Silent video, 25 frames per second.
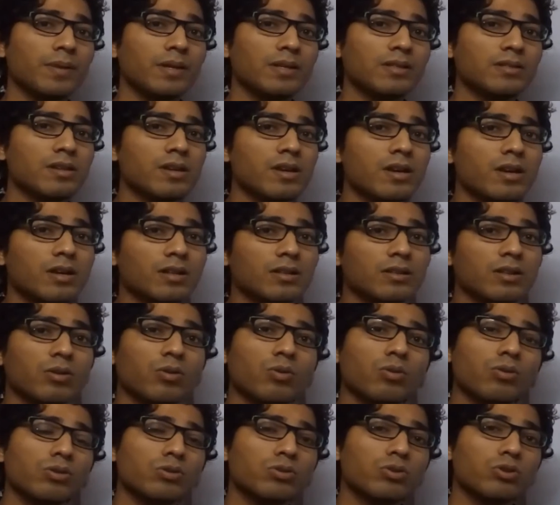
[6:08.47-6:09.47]
It means
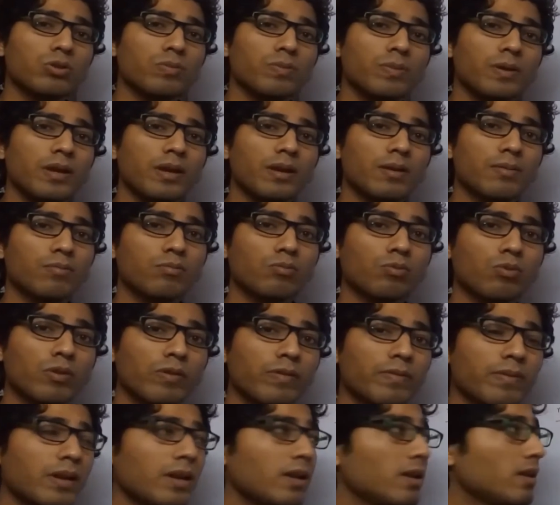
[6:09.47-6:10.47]
the goods should be
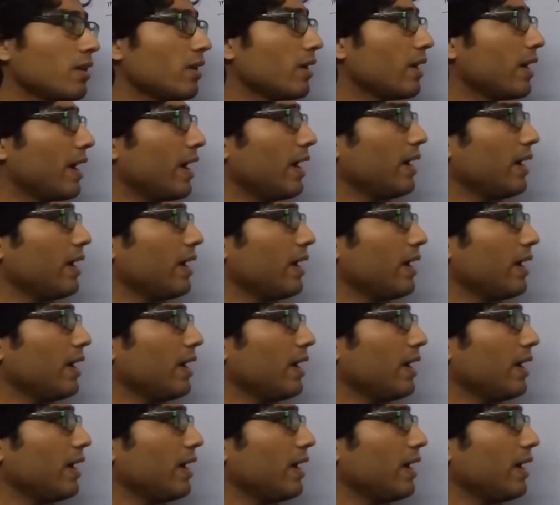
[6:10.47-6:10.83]
movable,